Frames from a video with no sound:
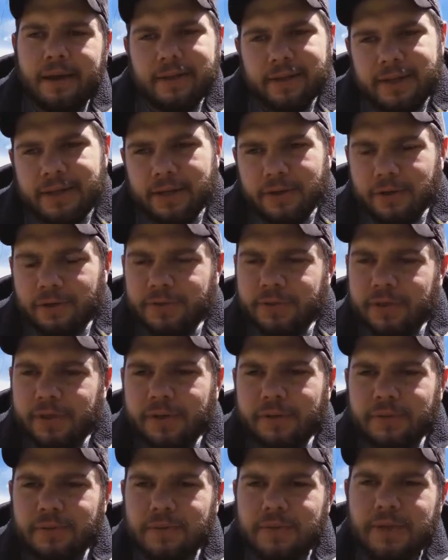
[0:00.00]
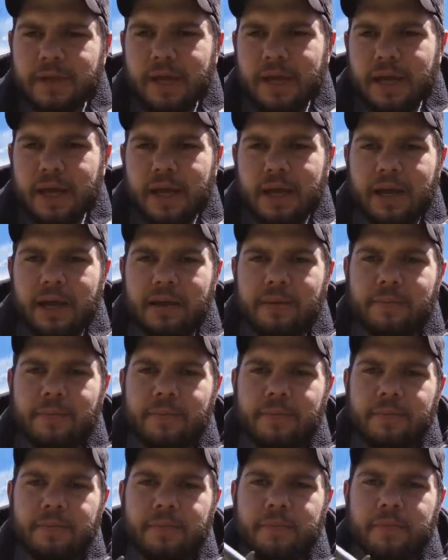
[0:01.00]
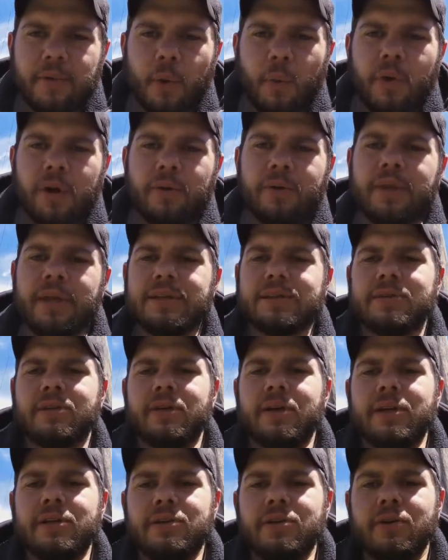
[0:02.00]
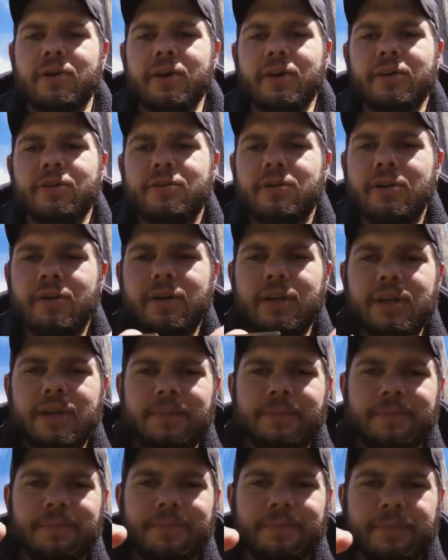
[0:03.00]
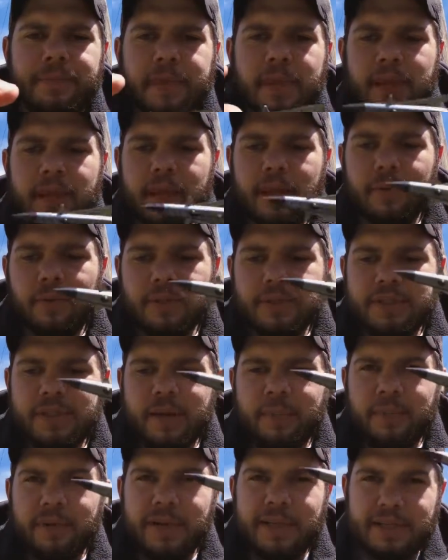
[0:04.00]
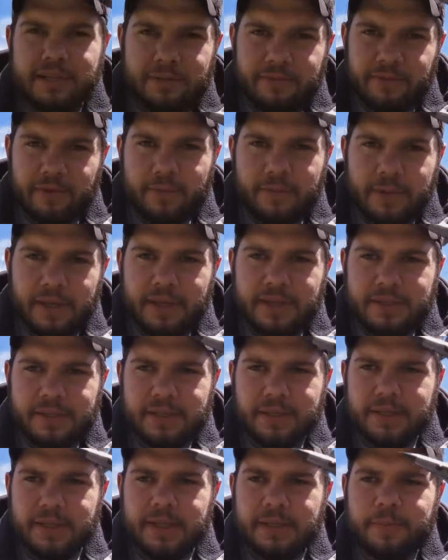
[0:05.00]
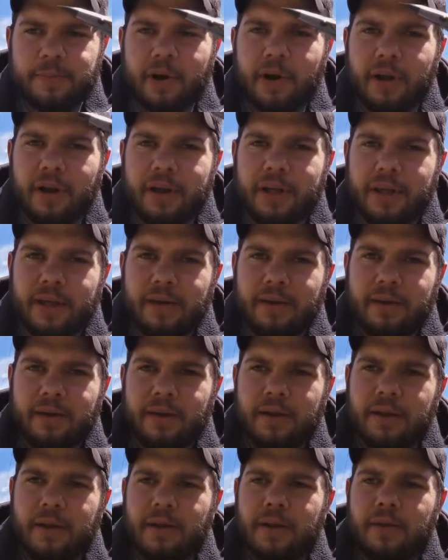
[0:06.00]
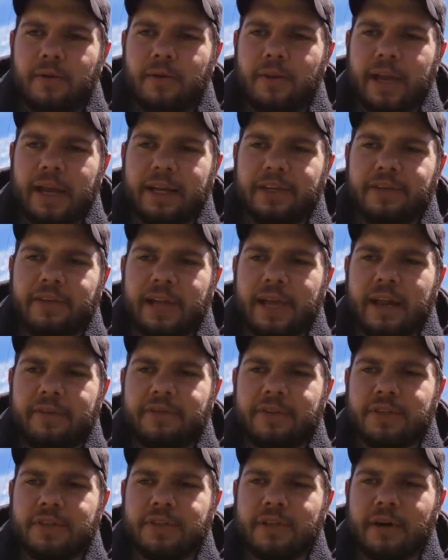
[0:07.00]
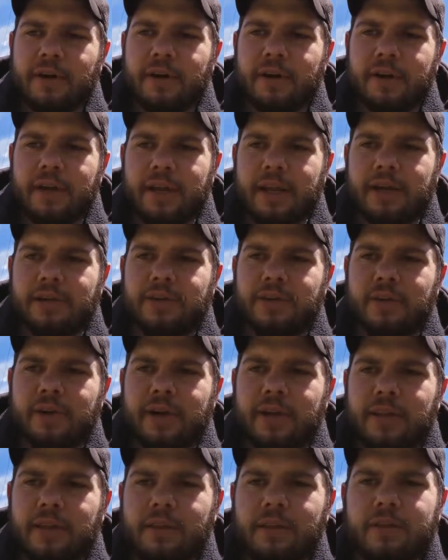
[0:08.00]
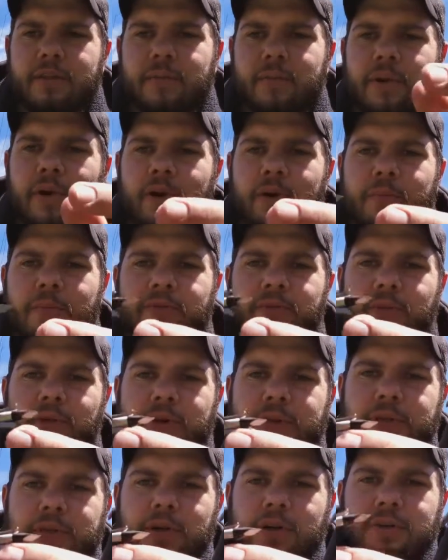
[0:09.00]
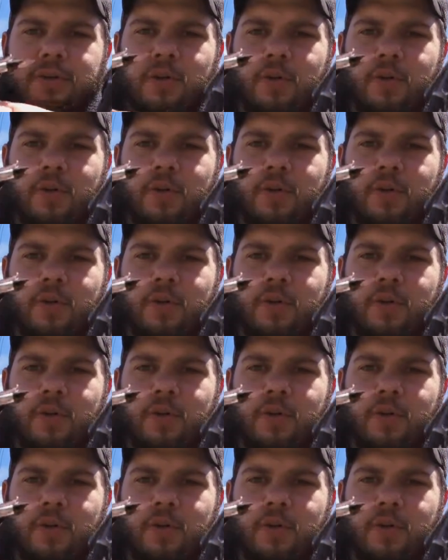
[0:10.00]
Kill Zones. But where these are entering your turkey, and what separates it from this is this broadhead will actually have to start entering the bird before it starts